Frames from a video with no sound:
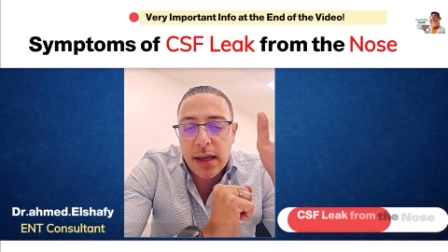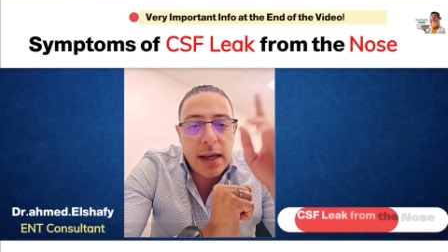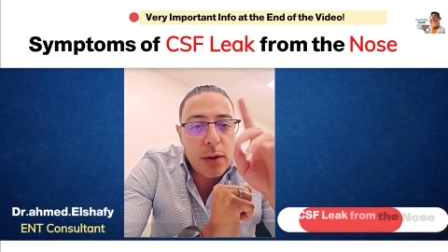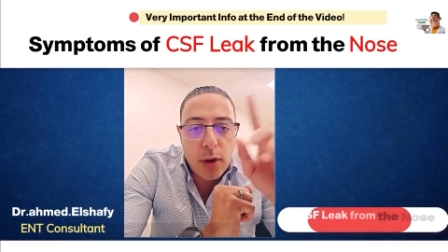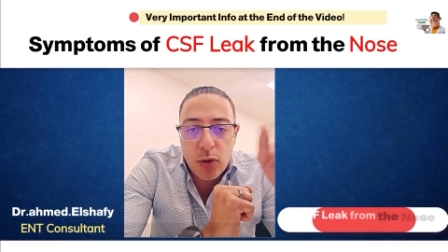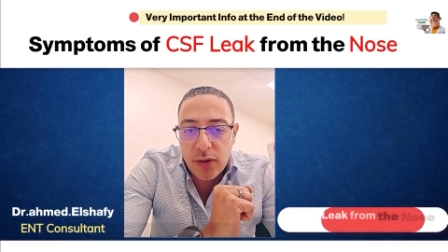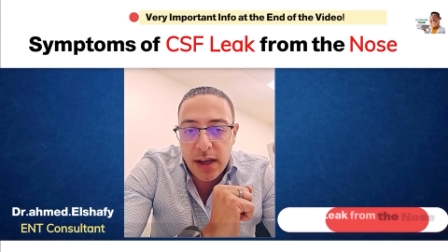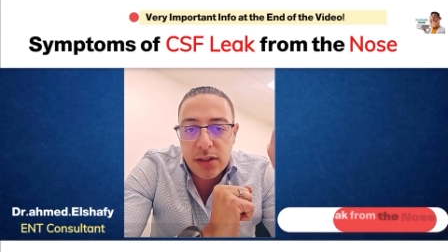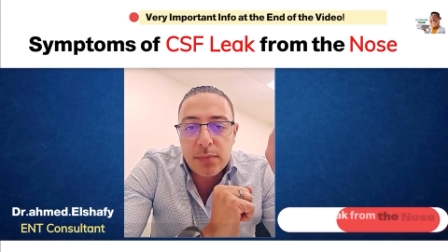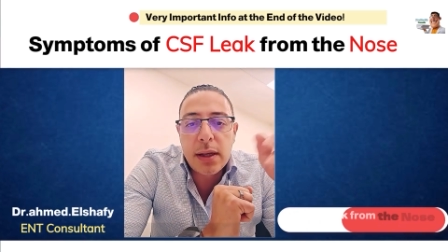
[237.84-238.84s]
Anyone who
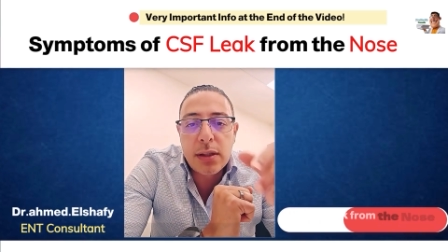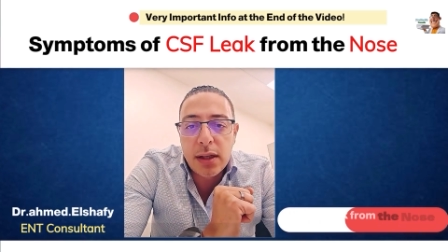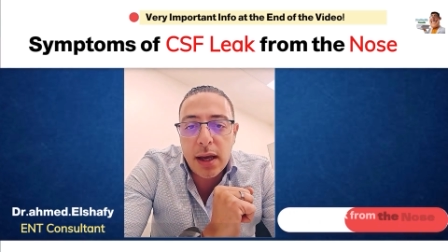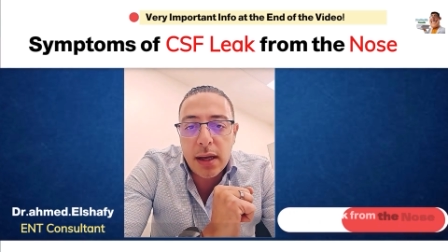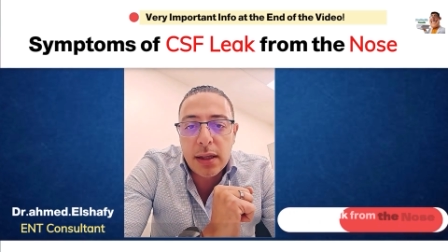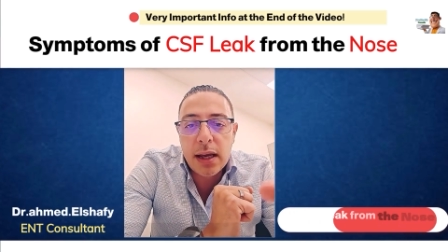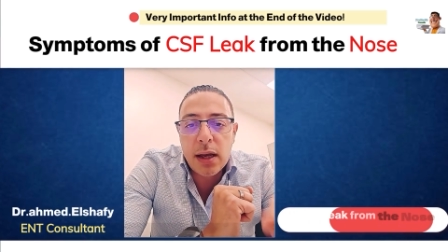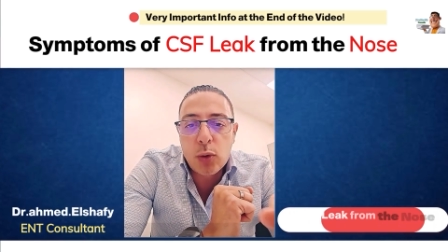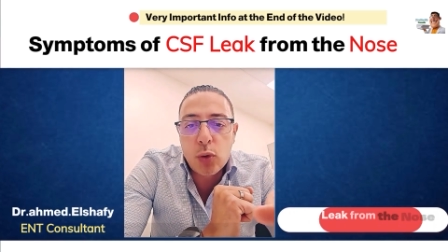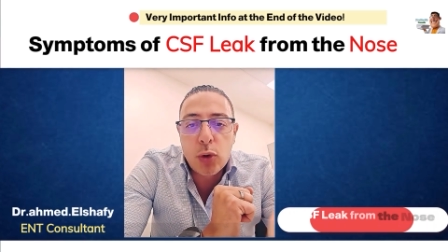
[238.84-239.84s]
tells me it's colored
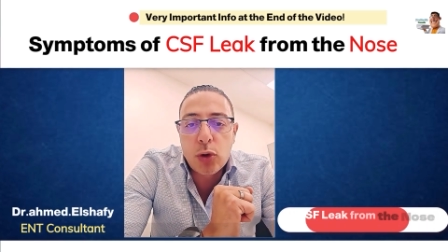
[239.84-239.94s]
yellow or